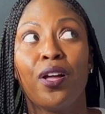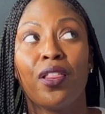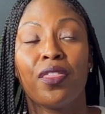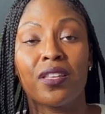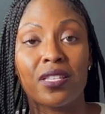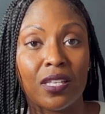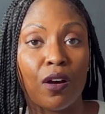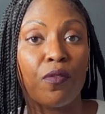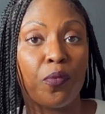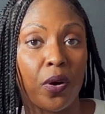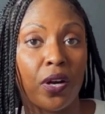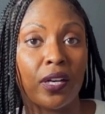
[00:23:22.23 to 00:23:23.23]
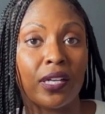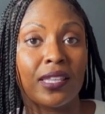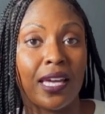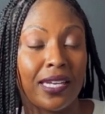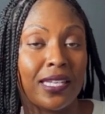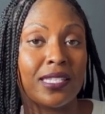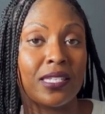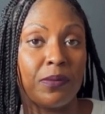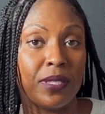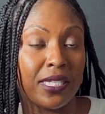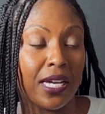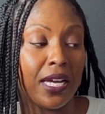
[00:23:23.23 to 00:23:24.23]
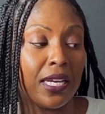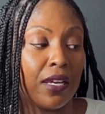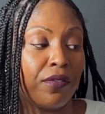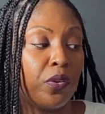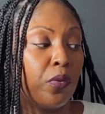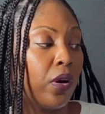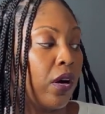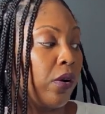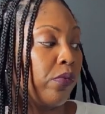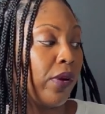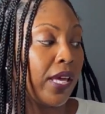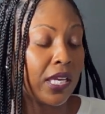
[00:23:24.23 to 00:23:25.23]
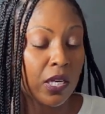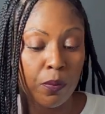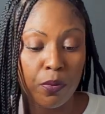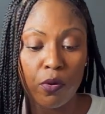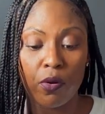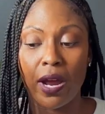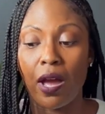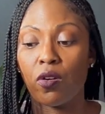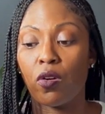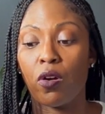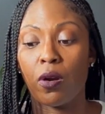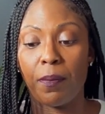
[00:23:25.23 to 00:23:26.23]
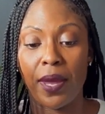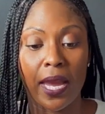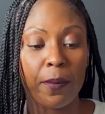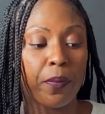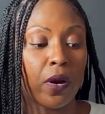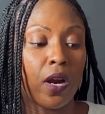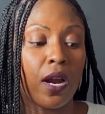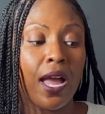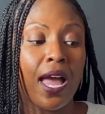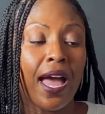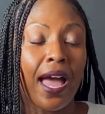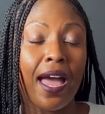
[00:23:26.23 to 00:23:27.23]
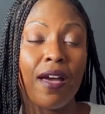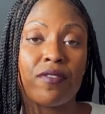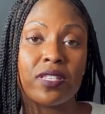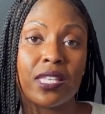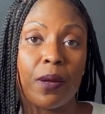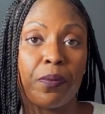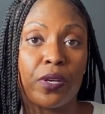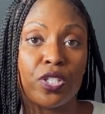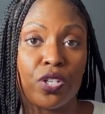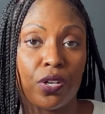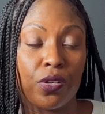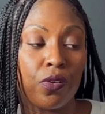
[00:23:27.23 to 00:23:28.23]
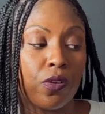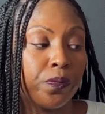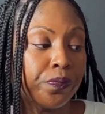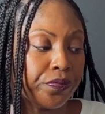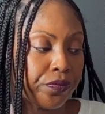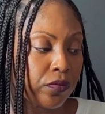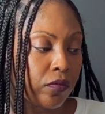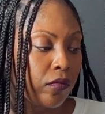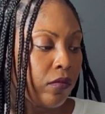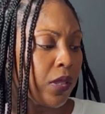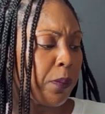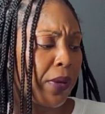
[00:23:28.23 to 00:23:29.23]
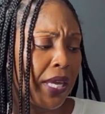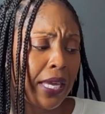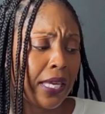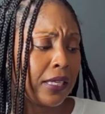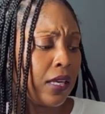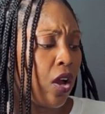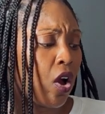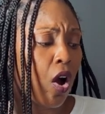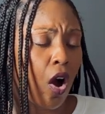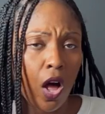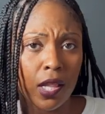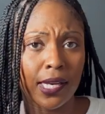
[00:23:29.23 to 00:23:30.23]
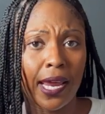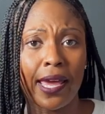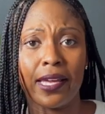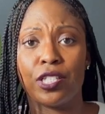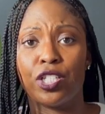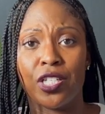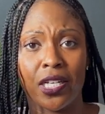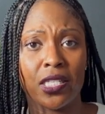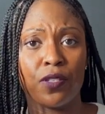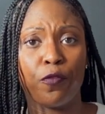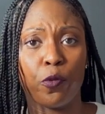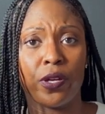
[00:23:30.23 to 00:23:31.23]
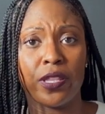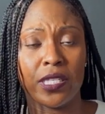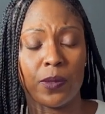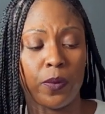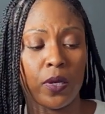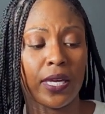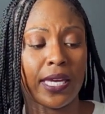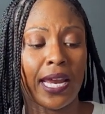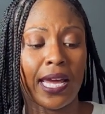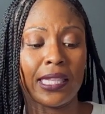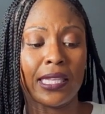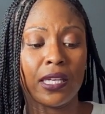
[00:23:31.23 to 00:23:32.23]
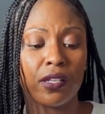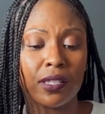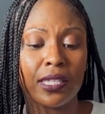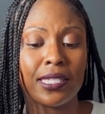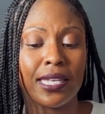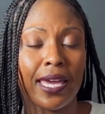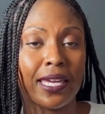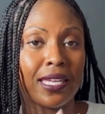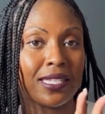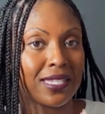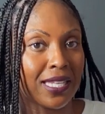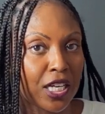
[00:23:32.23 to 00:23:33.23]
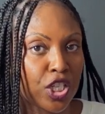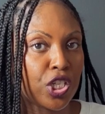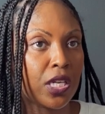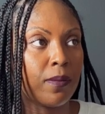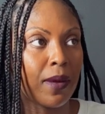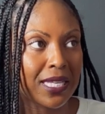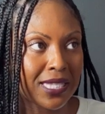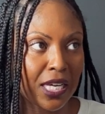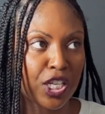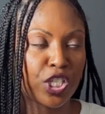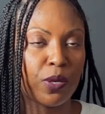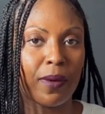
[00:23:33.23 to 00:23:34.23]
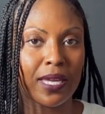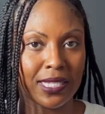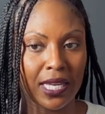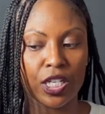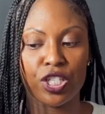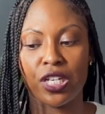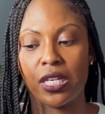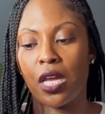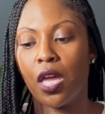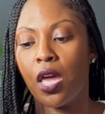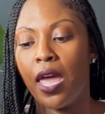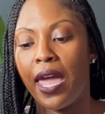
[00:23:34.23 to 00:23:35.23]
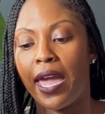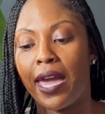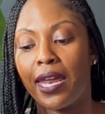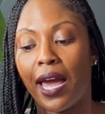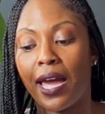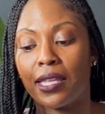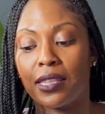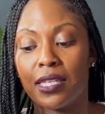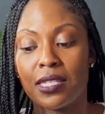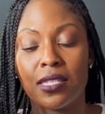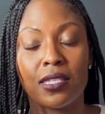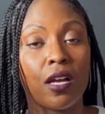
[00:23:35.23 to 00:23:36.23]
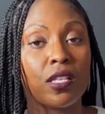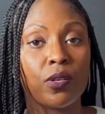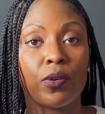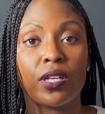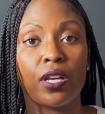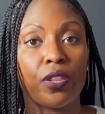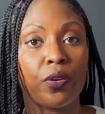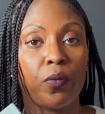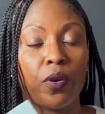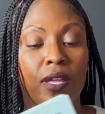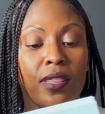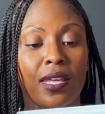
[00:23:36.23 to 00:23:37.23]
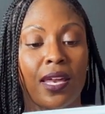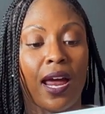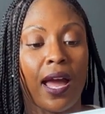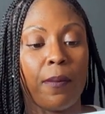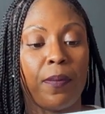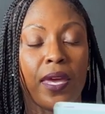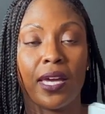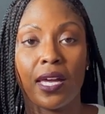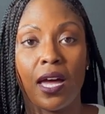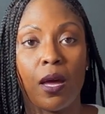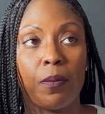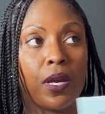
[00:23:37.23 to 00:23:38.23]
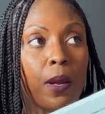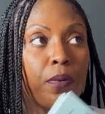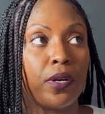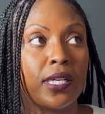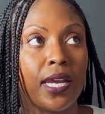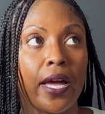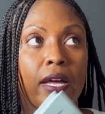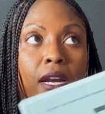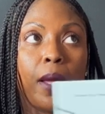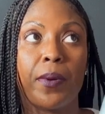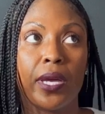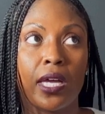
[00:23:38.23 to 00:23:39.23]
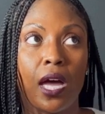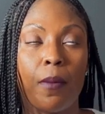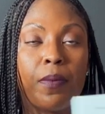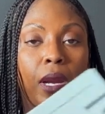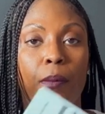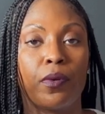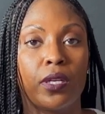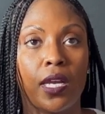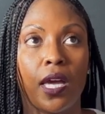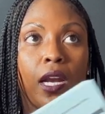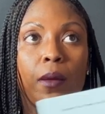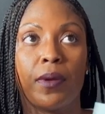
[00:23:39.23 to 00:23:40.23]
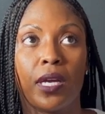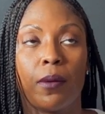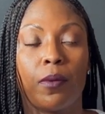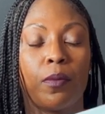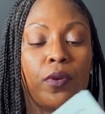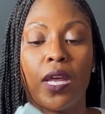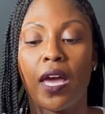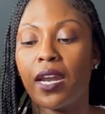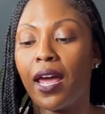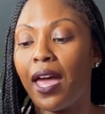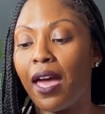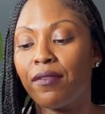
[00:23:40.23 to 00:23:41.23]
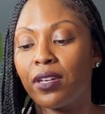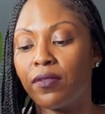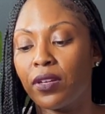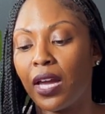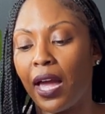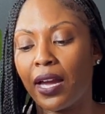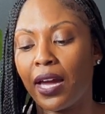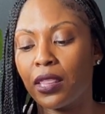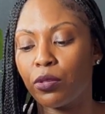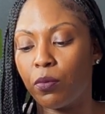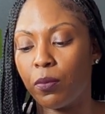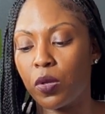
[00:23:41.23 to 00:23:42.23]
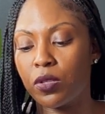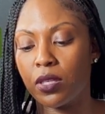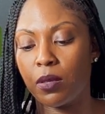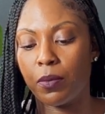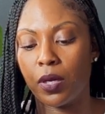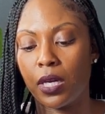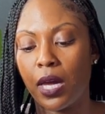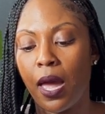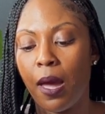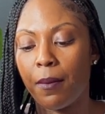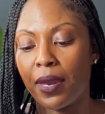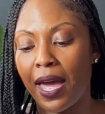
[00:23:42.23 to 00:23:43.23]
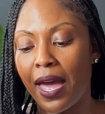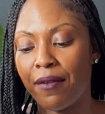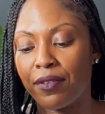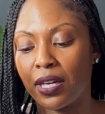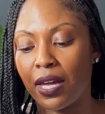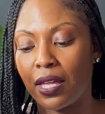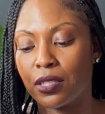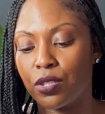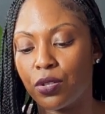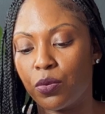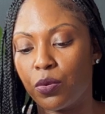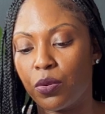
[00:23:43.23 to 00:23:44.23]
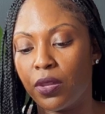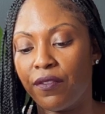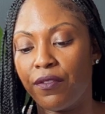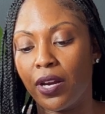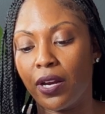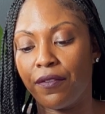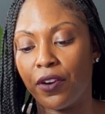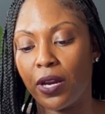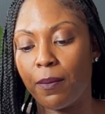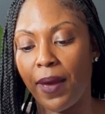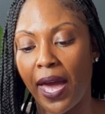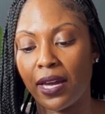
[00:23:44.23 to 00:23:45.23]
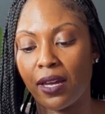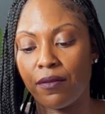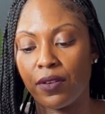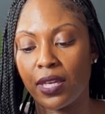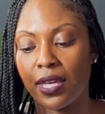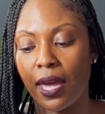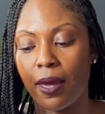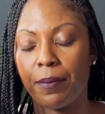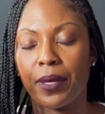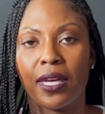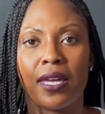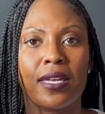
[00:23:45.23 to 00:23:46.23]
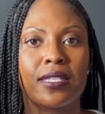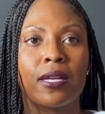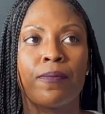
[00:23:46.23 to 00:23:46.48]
the self-work that needs to be done. If you are ready to pour out on a paper, I have a separate journal, pen, all of that just for this book, and I literally take it section by section by section. And this is also another one that I pick up and I put down and I pick up and I put down, I pick up and I put down, and I got through most of the book, but I haven't gotten to the very, very back of it yet because